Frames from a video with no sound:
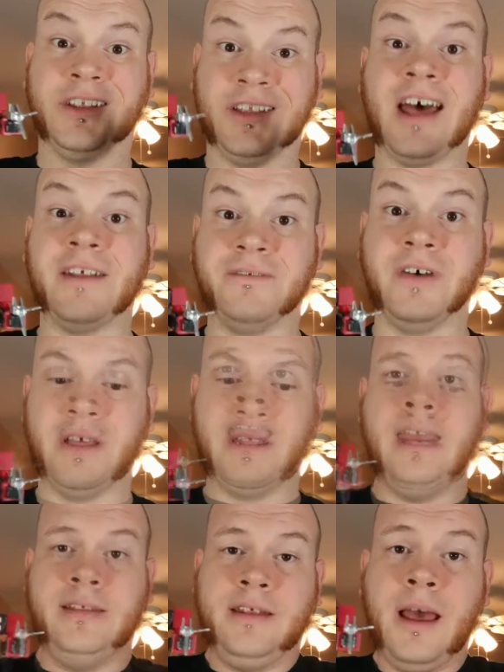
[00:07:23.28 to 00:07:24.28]
a lot of fun.
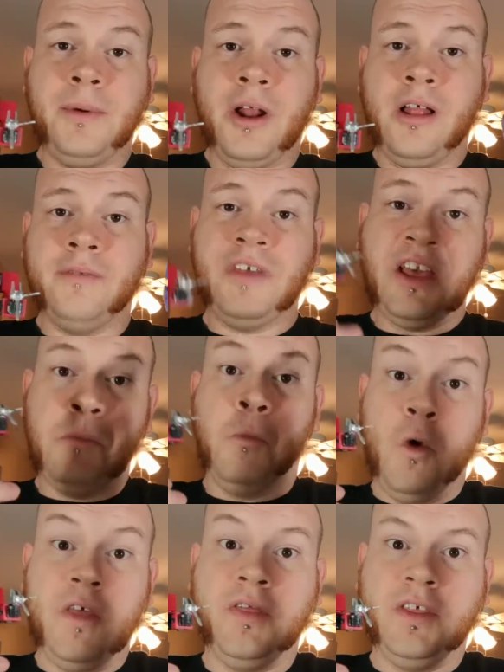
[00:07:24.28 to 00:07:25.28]
And to top it all off, they come
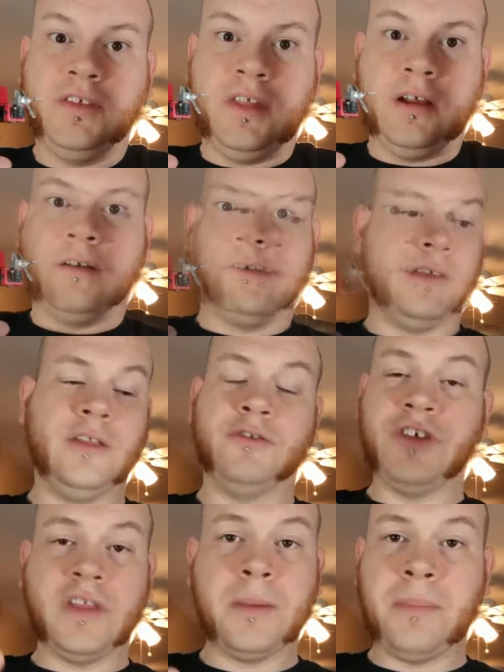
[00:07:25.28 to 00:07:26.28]
with the sticker. Again, there's
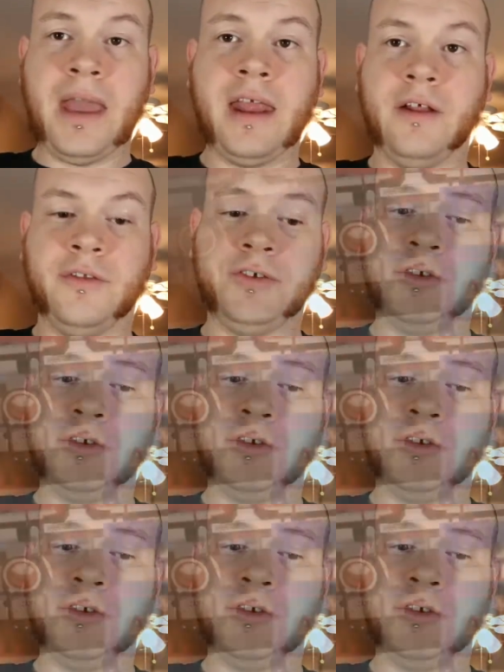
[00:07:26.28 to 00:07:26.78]
nothing painted on there,